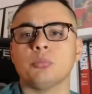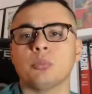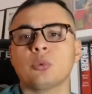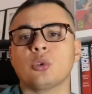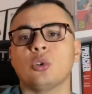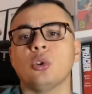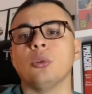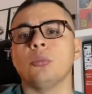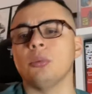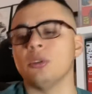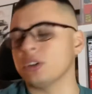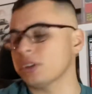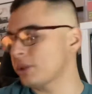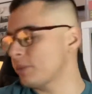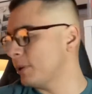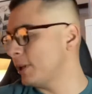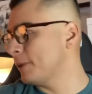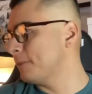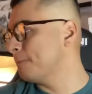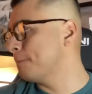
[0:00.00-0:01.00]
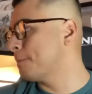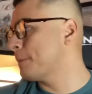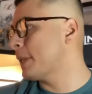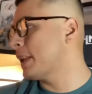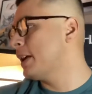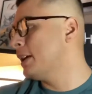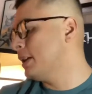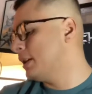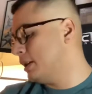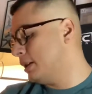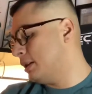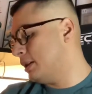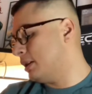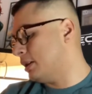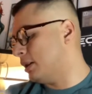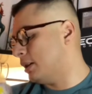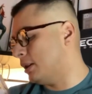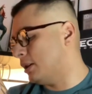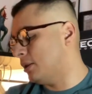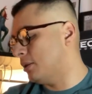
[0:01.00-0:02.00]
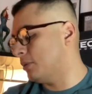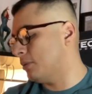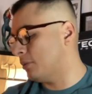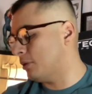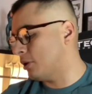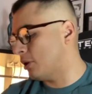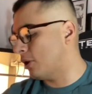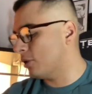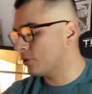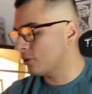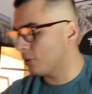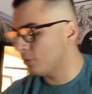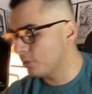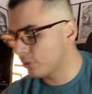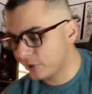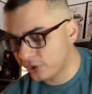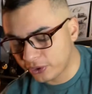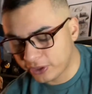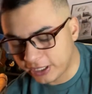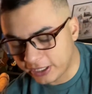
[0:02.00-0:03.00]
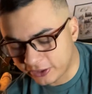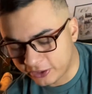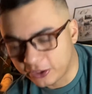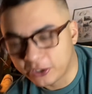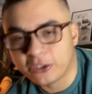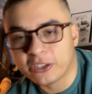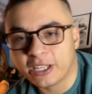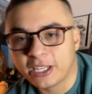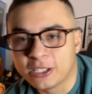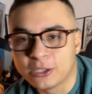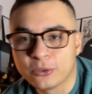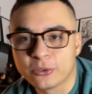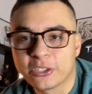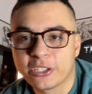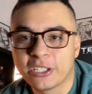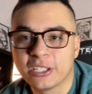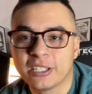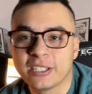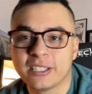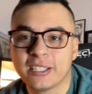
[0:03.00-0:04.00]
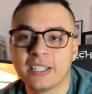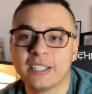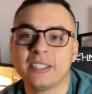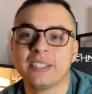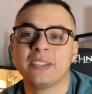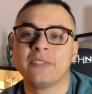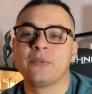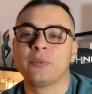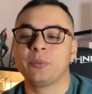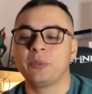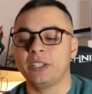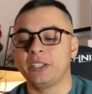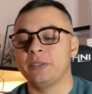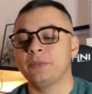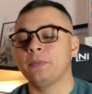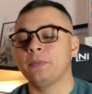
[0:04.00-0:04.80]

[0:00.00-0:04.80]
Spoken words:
Cool books, man. Also, I want to show you guys another Aunt Lucia that he did for me.